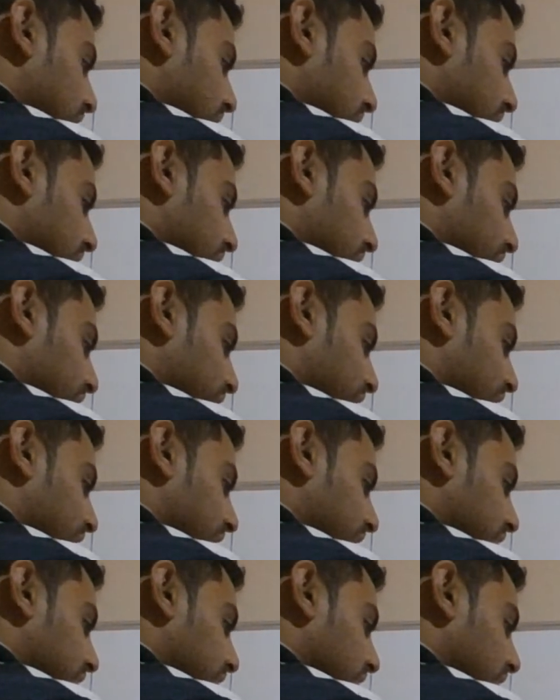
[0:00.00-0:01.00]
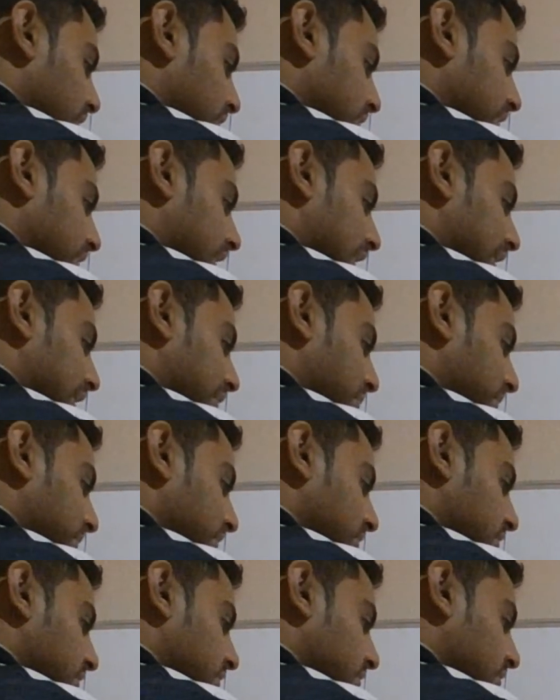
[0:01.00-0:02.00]
And our final time
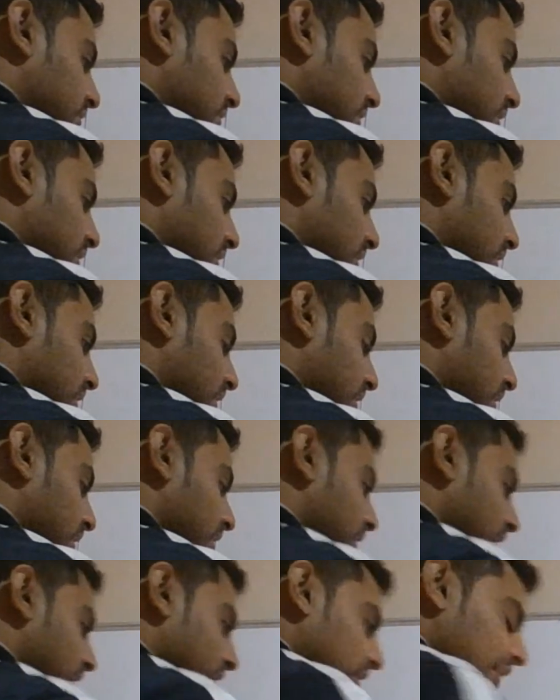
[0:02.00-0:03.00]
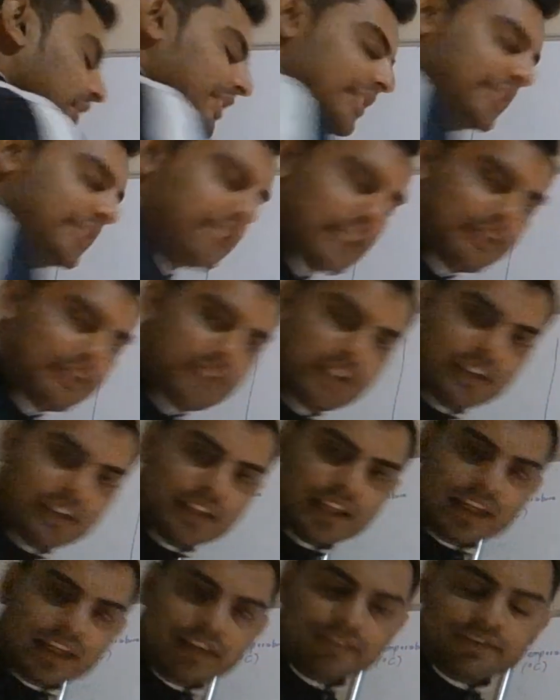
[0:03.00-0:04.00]
is 7 in the
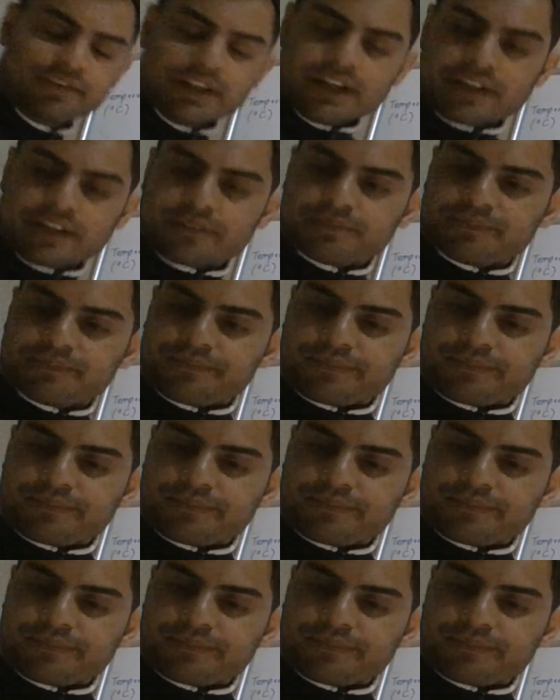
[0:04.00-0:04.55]
evening.